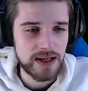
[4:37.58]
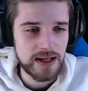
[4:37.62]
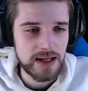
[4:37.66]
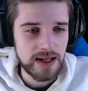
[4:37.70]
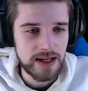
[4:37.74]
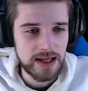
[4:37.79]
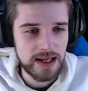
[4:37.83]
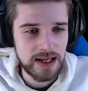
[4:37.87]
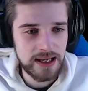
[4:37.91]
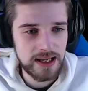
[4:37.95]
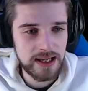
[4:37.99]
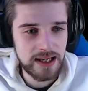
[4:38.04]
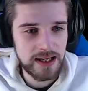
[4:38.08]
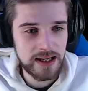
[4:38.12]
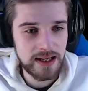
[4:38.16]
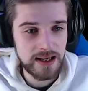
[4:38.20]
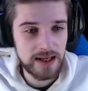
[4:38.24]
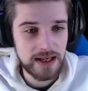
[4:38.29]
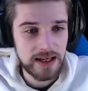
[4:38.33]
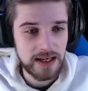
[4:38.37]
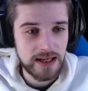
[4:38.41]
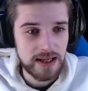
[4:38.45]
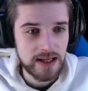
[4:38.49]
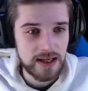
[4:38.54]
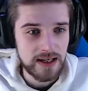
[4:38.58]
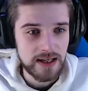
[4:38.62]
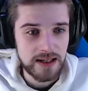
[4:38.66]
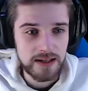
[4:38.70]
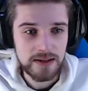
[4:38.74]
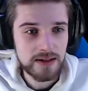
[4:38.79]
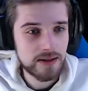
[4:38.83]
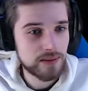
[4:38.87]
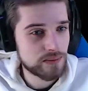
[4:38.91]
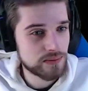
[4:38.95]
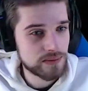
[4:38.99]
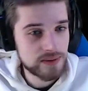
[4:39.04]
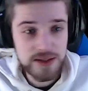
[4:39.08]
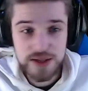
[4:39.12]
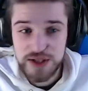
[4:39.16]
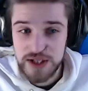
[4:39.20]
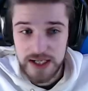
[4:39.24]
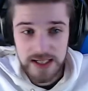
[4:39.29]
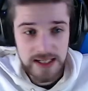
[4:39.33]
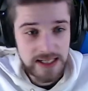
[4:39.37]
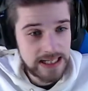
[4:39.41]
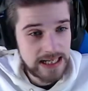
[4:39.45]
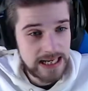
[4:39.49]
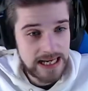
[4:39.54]
The
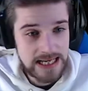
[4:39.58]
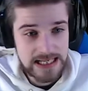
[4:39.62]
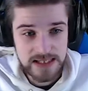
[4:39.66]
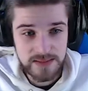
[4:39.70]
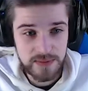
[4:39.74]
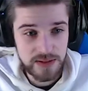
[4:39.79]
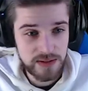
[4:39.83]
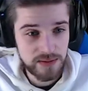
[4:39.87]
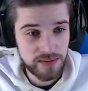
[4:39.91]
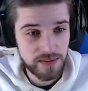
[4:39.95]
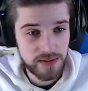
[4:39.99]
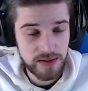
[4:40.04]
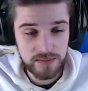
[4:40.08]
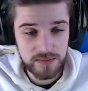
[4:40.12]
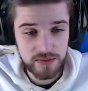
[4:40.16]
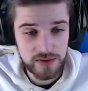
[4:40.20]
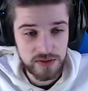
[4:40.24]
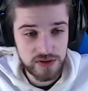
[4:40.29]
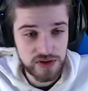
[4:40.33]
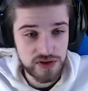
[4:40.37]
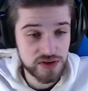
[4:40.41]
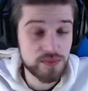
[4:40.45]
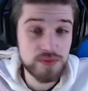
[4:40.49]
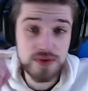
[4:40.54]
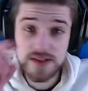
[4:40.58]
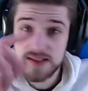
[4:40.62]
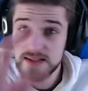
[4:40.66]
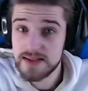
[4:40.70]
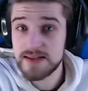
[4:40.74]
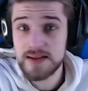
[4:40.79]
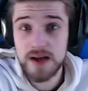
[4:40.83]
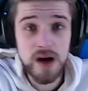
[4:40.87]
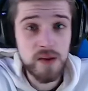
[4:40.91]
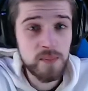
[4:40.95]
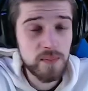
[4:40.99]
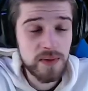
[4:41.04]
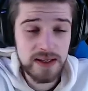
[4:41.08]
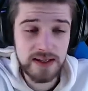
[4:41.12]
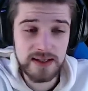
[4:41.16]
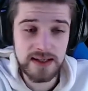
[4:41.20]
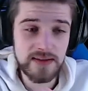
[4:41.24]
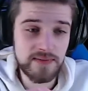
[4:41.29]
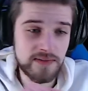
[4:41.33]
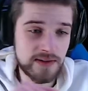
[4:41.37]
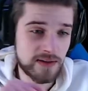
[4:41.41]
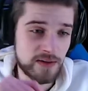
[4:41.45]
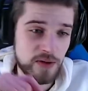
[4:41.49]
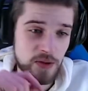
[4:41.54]
Genie hasn't been around much. There was the zombie in
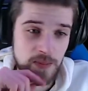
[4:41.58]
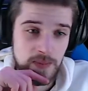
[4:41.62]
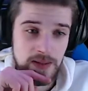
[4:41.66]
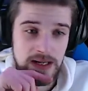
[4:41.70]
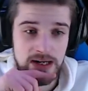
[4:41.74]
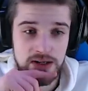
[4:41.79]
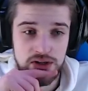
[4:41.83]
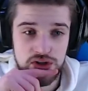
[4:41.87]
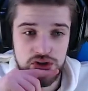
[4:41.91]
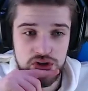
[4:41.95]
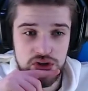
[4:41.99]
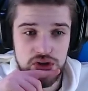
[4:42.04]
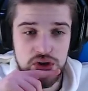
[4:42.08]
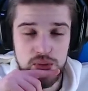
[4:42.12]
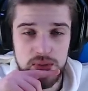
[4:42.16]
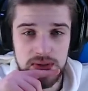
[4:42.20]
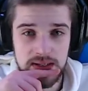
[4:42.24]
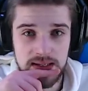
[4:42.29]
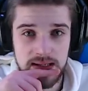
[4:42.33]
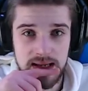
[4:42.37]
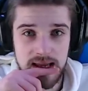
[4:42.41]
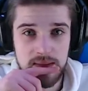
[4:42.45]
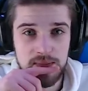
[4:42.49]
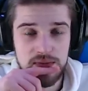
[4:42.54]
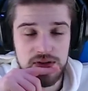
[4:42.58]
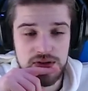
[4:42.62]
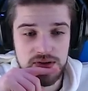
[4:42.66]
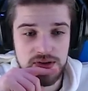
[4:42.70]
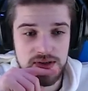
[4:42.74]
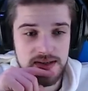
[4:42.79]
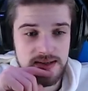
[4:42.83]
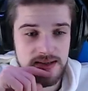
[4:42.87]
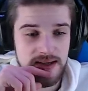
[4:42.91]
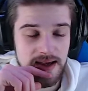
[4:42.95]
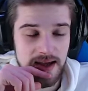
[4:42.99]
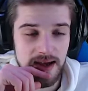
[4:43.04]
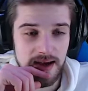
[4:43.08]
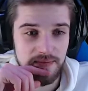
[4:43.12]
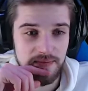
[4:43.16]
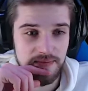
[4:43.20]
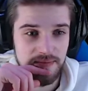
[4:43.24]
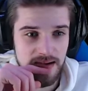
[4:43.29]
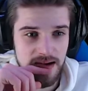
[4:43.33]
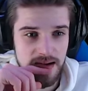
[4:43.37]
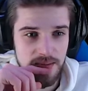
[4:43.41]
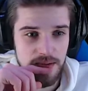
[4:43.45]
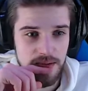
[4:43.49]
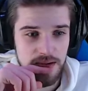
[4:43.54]
Living It Up Large too, with the chemistry set. I
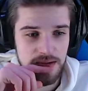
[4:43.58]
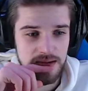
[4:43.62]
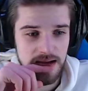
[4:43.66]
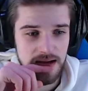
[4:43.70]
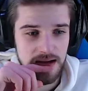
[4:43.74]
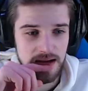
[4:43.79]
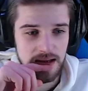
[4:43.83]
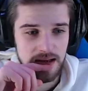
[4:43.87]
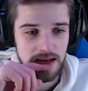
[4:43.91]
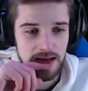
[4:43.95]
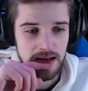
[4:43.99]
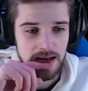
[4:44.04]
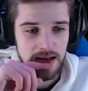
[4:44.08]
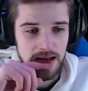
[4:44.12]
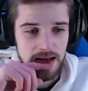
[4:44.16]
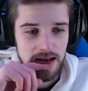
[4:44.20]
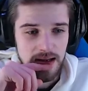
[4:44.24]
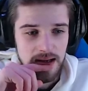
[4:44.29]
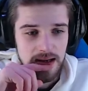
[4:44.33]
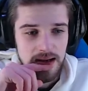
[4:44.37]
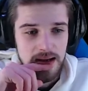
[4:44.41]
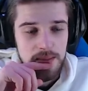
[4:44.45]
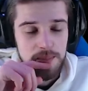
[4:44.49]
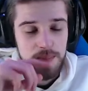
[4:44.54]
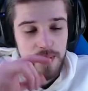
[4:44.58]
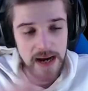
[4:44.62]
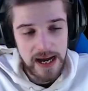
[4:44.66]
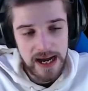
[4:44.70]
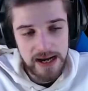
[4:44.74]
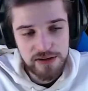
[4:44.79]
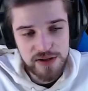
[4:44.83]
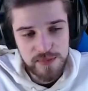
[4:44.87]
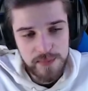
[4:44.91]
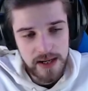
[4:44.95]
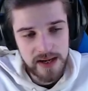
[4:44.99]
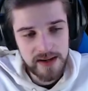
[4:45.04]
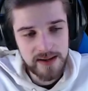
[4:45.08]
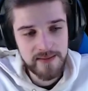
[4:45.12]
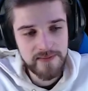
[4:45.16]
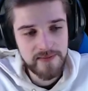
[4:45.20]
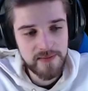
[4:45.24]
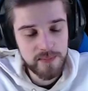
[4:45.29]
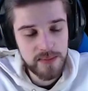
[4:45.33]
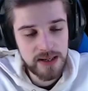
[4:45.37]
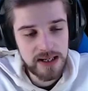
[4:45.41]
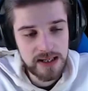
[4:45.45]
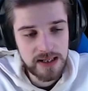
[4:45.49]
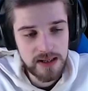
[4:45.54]
forgot about that. But House Party for
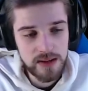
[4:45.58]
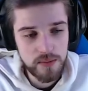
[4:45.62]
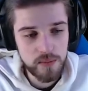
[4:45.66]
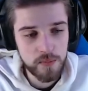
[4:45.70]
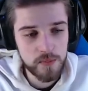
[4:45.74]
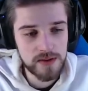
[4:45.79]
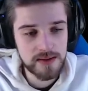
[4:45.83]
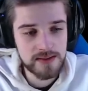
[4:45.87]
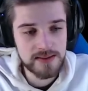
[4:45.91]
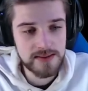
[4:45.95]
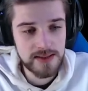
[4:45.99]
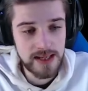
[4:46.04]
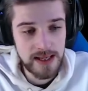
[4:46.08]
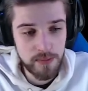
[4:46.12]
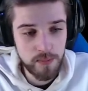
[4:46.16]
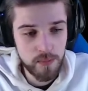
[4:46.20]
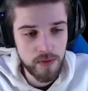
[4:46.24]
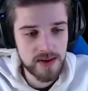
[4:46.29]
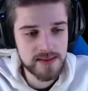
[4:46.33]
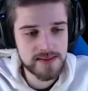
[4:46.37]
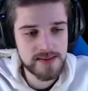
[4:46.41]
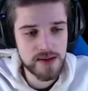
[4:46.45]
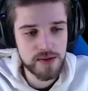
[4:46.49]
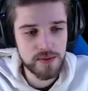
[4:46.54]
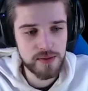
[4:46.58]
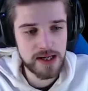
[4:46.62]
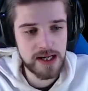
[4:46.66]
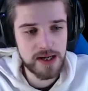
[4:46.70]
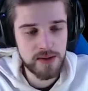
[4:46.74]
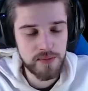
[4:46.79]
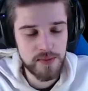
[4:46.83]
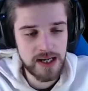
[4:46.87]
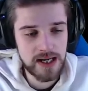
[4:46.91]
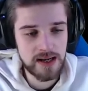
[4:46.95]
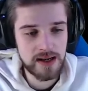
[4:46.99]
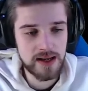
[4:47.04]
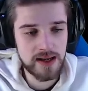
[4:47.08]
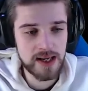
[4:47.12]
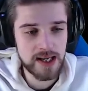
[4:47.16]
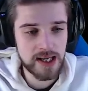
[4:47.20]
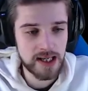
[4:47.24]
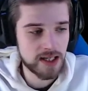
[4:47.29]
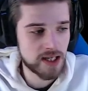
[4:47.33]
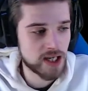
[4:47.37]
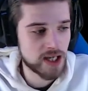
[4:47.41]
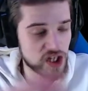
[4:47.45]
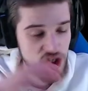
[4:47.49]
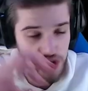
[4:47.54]
me was a great way.
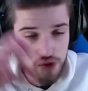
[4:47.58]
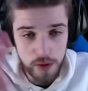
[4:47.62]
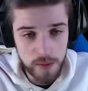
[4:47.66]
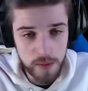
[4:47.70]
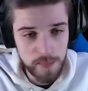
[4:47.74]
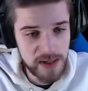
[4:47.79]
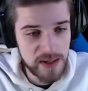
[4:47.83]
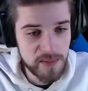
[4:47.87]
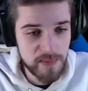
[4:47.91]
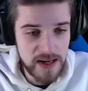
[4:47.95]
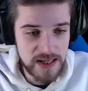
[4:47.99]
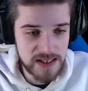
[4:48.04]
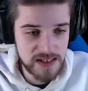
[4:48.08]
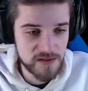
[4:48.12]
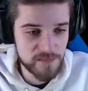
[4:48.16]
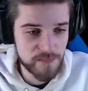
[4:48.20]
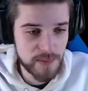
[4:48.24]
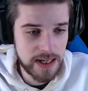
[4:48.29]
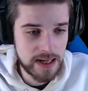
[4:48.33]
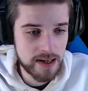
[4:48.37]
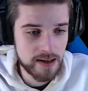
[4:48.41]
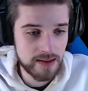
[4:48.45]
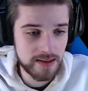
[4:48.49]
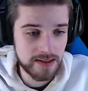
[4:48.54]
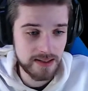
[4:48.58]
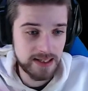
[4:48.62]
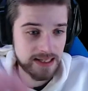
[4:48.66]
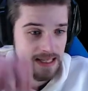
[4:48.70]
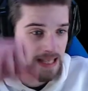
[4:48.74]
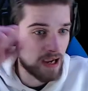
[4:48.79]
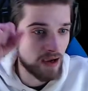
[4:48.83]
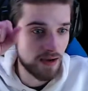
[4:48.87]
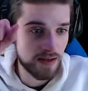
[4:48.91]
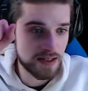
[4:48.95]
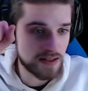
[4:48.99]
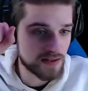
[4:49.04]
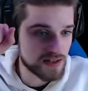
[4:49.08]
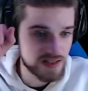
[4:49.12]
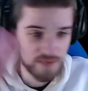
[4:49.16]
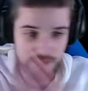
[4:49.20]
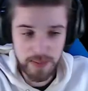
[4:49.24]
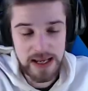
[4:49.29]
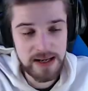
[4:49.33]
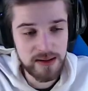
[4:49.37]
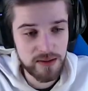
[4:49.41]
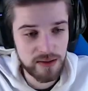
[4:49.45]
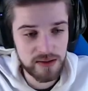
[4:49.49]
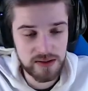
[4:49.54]
You throw a big massive party, you
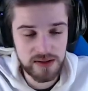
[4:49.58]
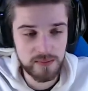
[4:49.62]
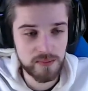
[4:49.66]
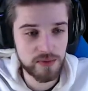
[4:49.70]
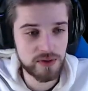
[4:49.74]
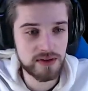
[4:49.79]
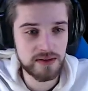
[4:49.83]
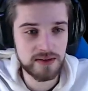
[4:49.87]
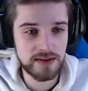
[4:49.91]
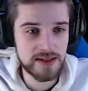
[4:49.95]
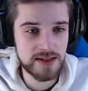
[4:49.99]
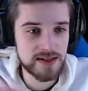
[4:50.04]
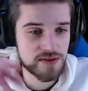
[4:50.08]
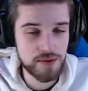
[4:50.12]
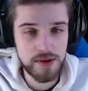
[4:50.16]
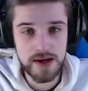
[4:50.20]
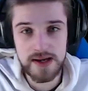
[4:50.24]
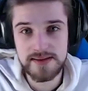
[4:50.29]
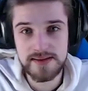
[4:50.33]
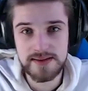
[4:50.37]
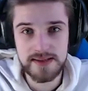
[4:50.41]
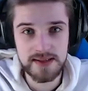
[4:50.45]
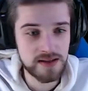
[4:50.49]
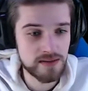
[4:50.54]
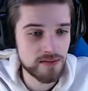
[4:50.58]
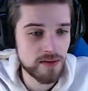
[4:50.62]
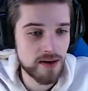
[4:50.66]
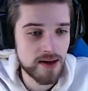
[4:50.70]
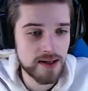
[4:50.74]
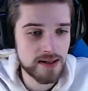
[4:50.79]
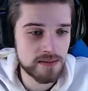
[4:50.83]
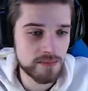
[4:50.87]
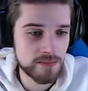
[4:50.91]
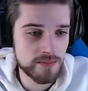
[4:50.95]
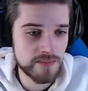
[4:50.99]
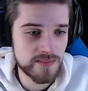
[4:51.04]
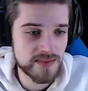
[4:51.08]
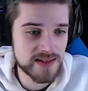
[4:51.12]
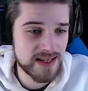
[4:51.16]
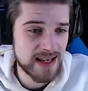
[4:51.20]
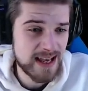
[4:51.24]
spend all your money on these crazy new items,